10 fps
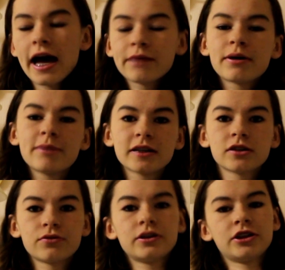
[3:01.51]
Anyway, back to
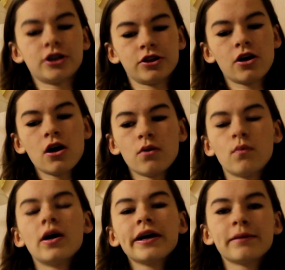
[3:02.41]
the question.
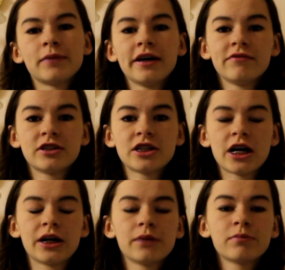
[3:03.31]
Why am I a
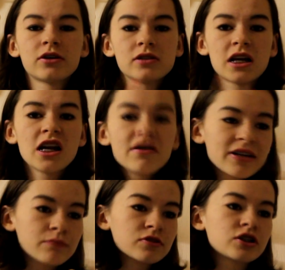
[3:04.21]
vegetarian? Because I love
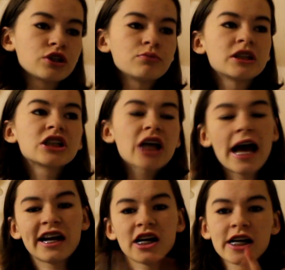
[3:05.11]
animals too much
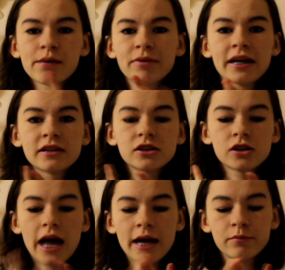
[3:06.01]
and I am
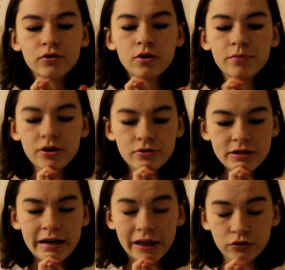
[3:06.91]
against animal abuse
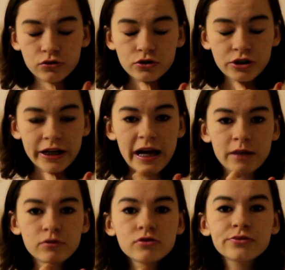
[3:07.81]
and torturing
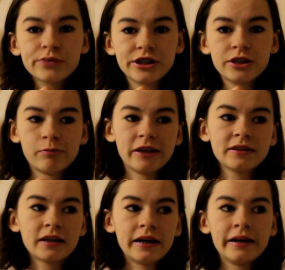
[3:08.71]
animals, which is
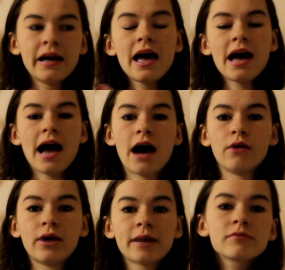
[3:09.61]
basically
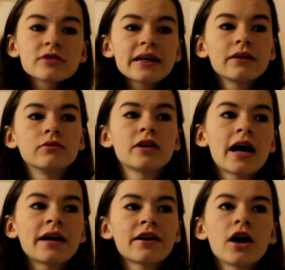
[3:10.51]
how animals are killed,
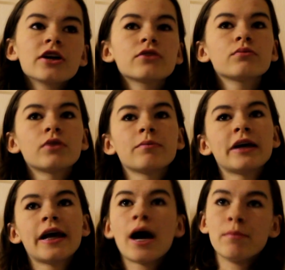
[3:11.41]
and I don't want to
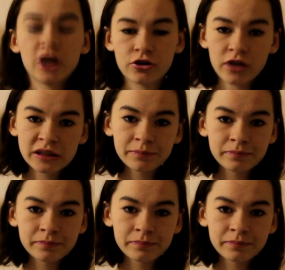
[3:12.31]
be a murderer,